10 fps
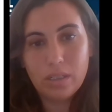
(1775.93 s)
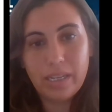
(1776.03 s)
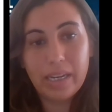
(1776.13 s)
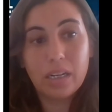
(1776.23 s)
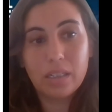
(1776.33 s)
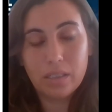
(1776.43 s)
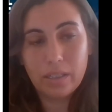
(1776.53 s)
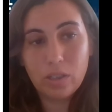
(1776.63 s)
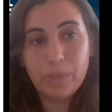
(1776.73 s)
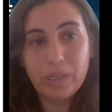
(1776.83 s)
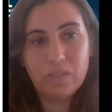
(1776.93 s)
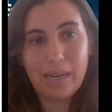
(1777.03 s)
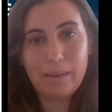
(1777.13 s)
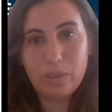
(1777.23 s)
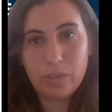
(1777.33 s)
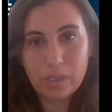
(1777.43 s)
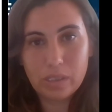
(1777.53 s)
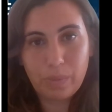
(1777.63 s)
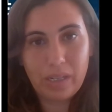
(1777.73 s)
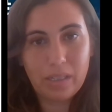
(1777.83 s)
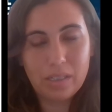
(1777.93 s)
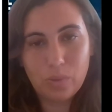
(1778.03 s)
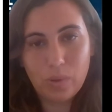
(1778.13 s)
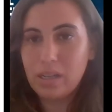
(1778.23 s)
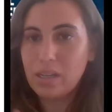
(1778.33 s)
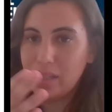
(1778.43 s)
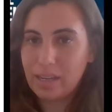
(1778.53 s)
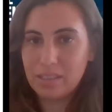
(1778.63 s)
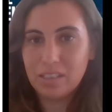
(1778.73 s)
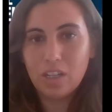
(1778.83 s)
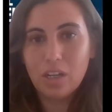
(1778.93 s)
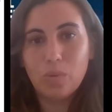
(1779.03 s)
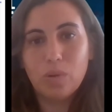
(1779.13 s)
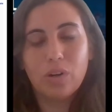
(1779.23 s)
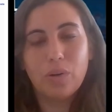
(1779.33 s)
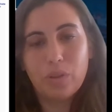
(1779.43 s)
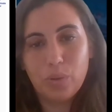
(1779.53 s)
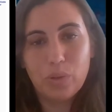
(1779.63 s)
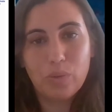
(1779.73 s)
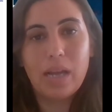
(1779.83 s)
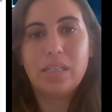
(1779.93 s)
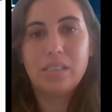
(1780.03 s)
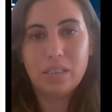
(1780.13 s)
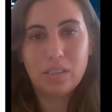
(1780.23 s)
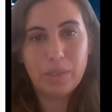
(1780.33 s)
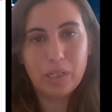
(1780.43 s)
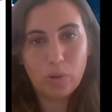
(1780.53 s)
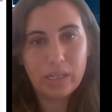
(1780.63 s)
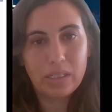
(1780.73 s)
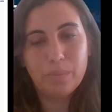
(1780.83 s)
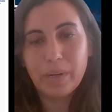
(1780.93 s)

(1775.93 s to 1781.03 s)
take a little bit of time to explain this one, and then we'll go through the rest a little bit quickly.